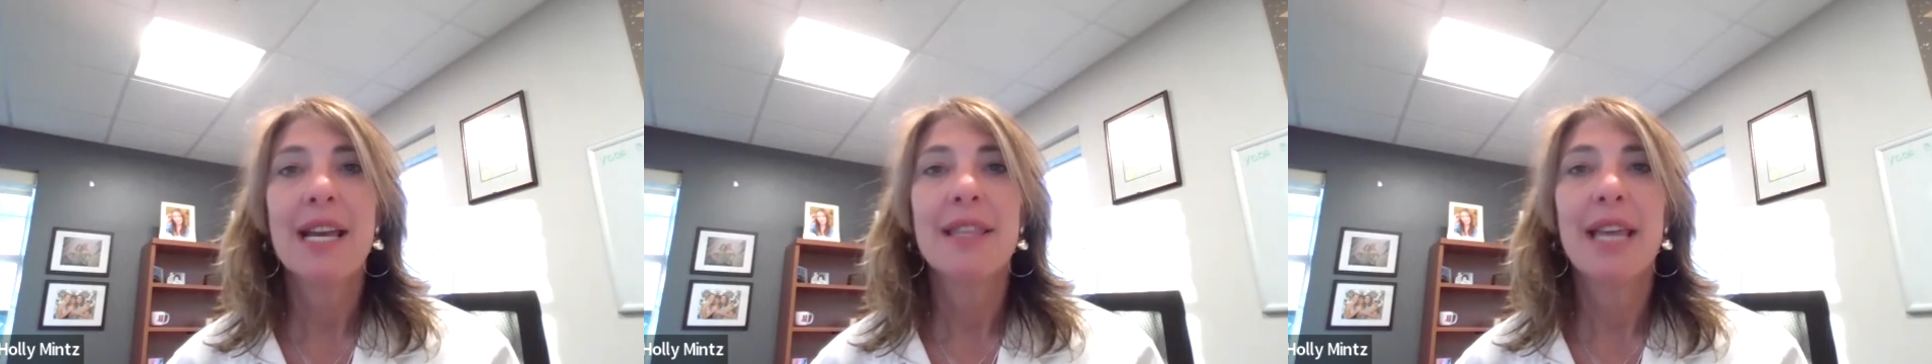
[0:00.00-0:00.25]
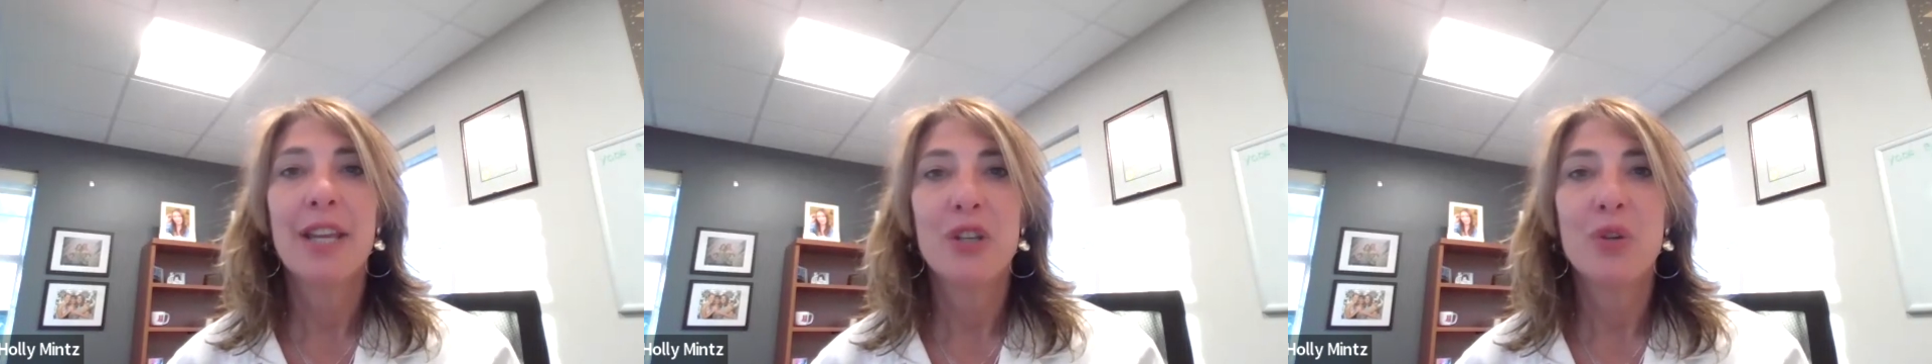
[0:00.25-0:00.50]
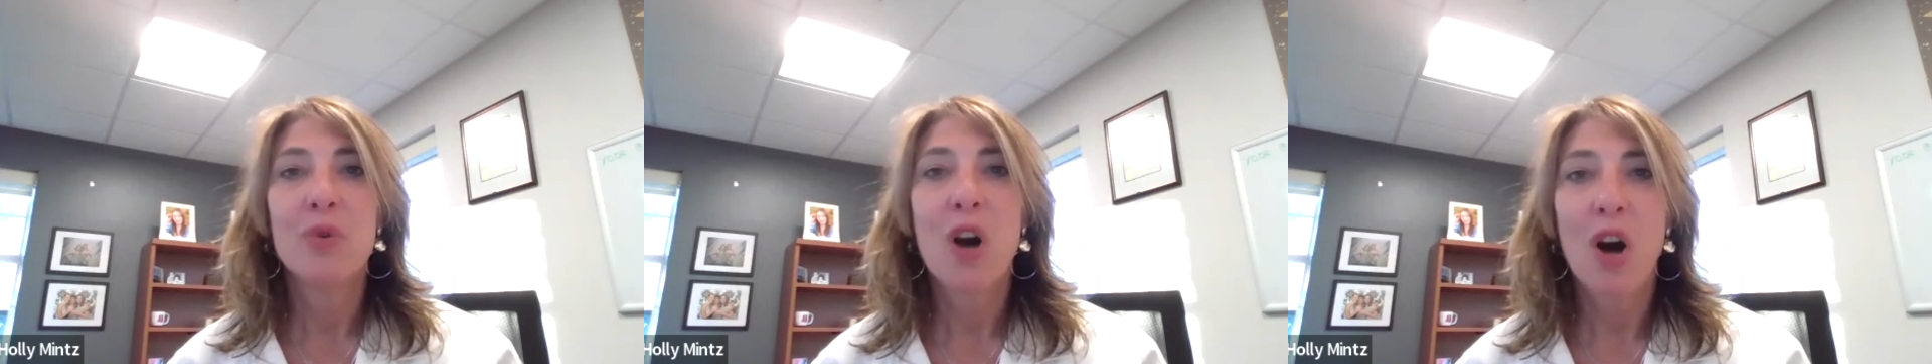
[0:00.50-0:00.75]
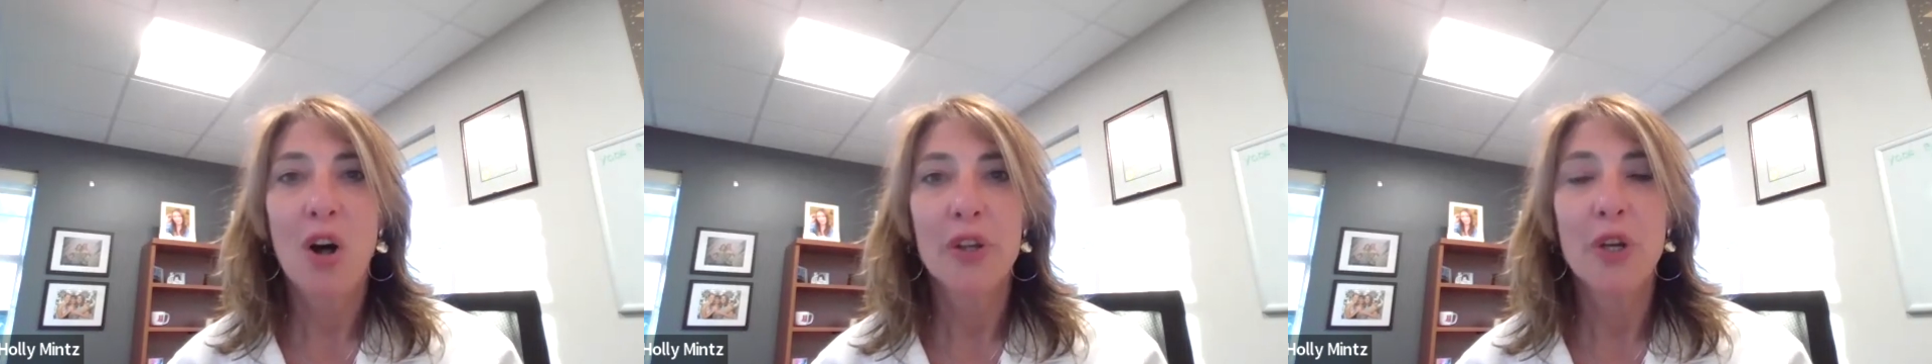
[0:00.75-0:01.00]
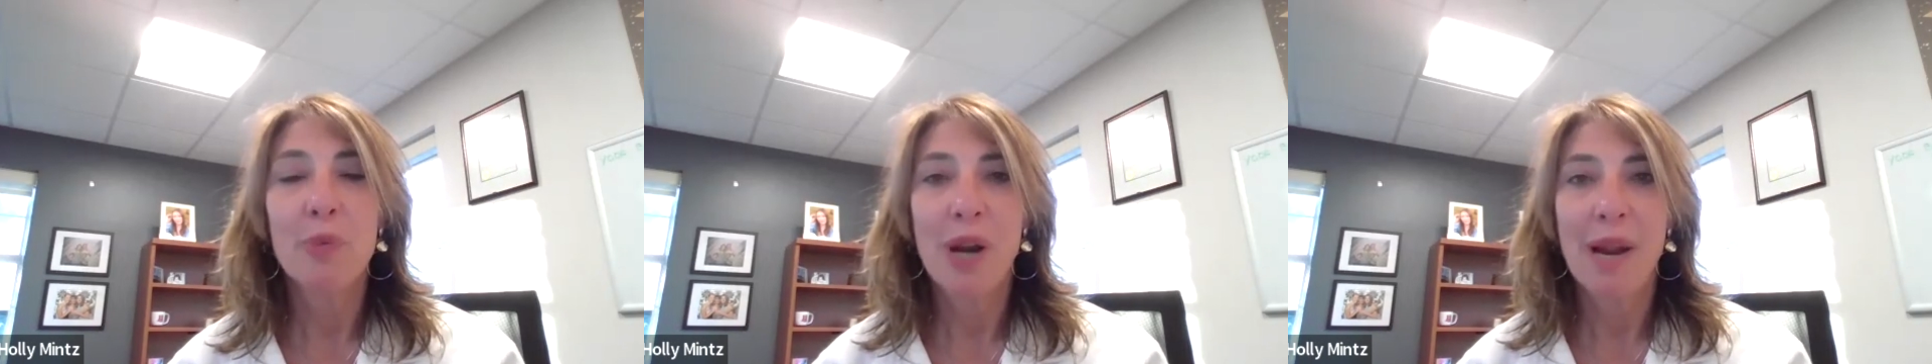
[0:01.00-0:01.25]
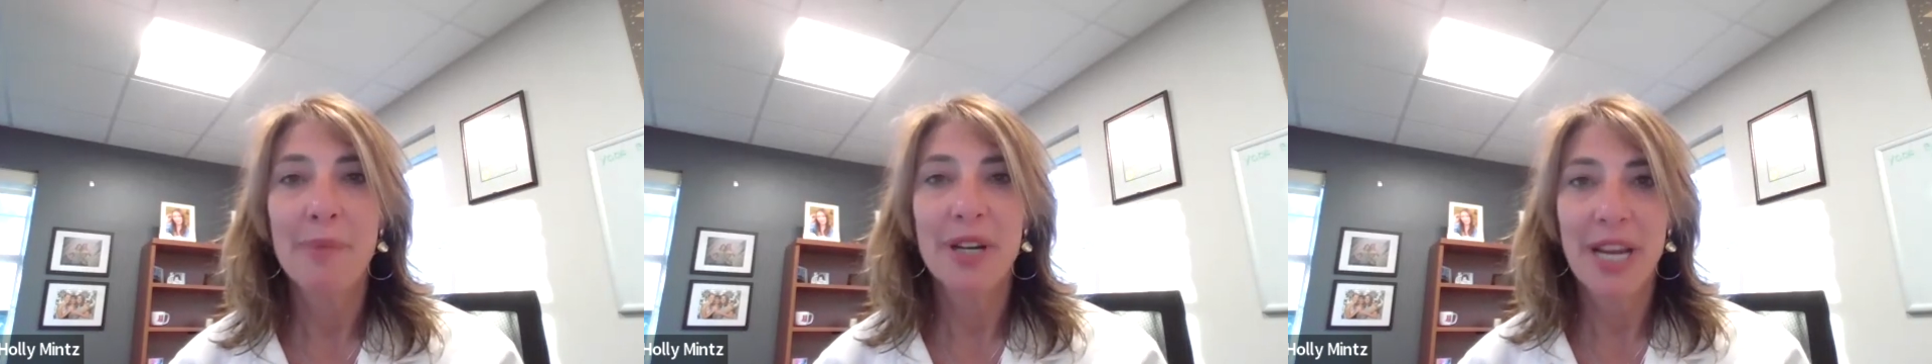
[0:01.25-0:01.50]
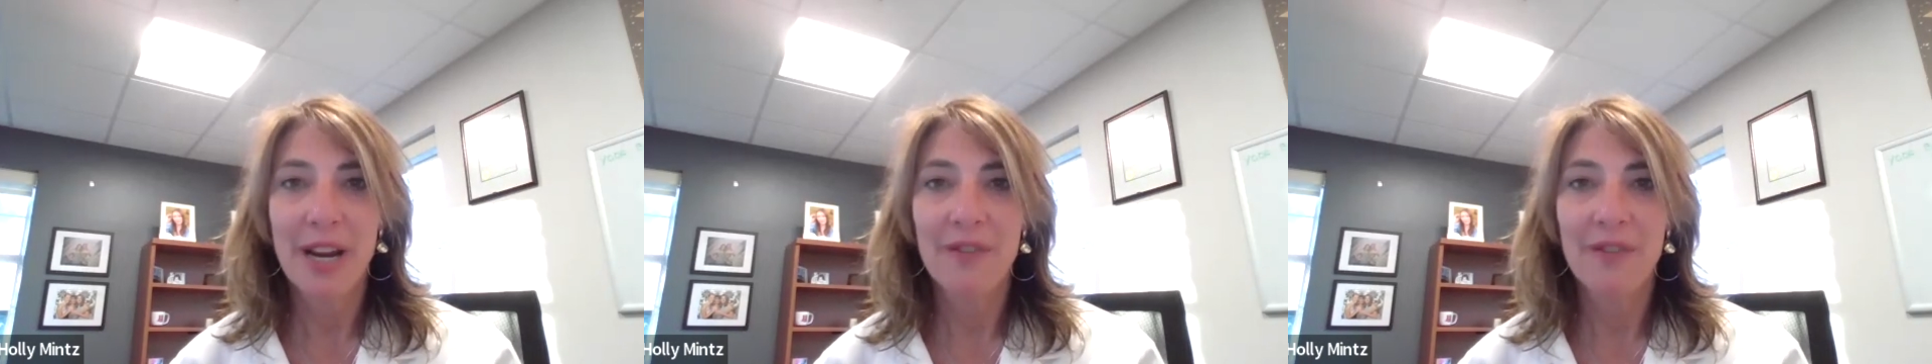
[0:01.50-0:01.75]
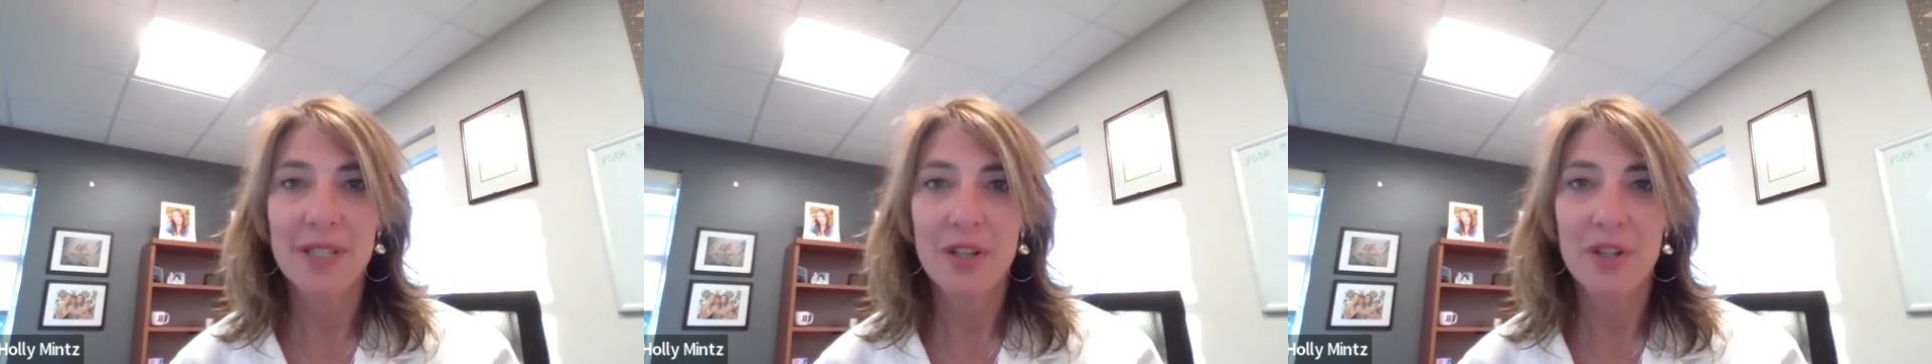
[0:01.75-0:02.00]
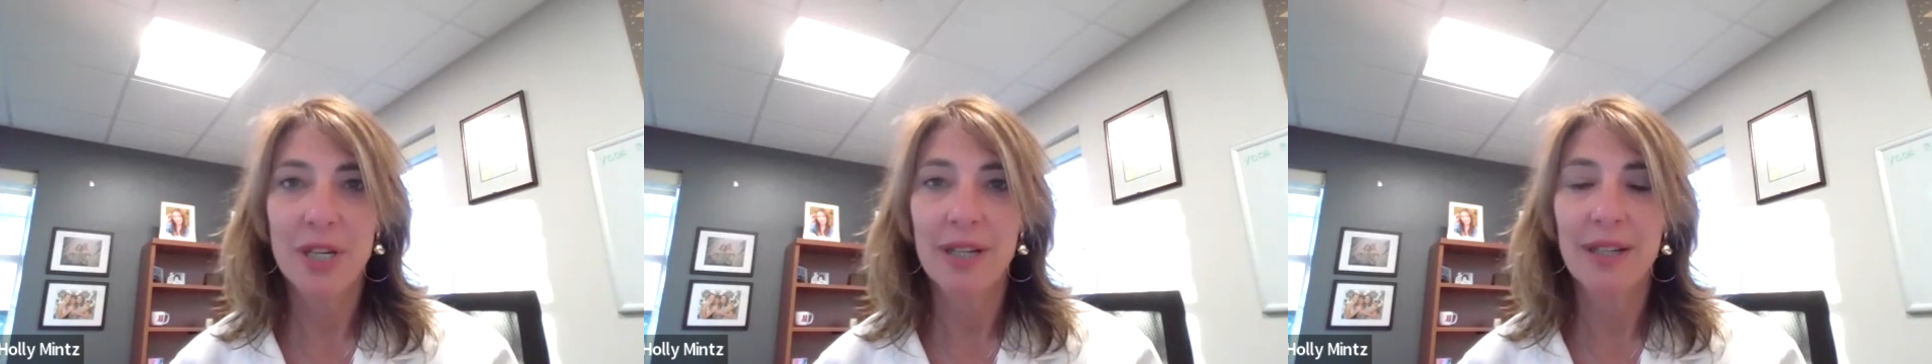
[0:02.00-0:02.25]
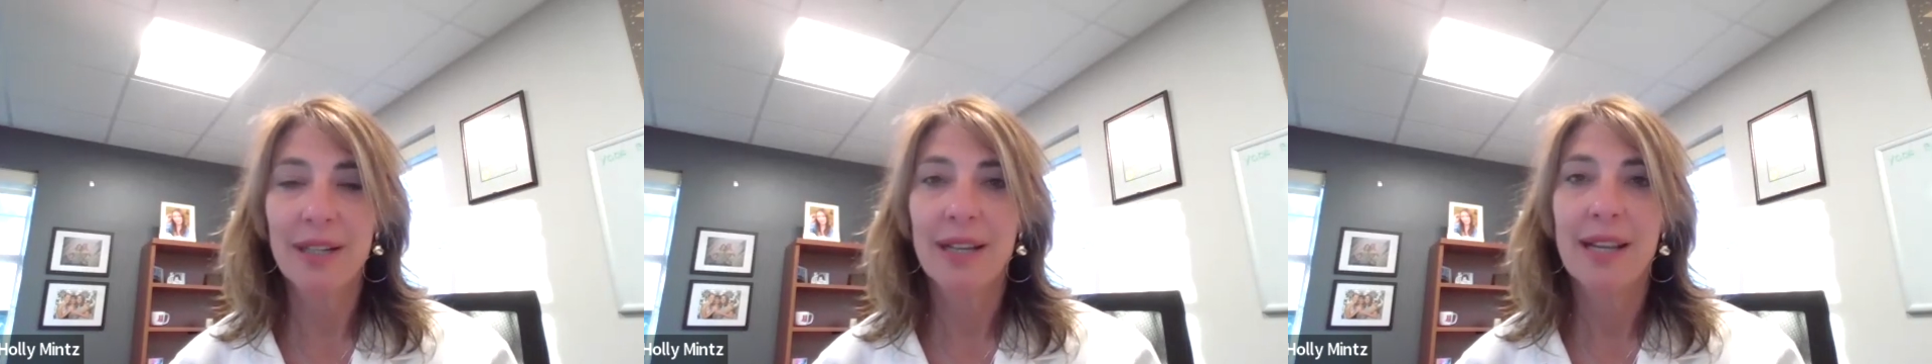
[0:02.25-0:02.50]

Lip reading: that you call your primary care physician.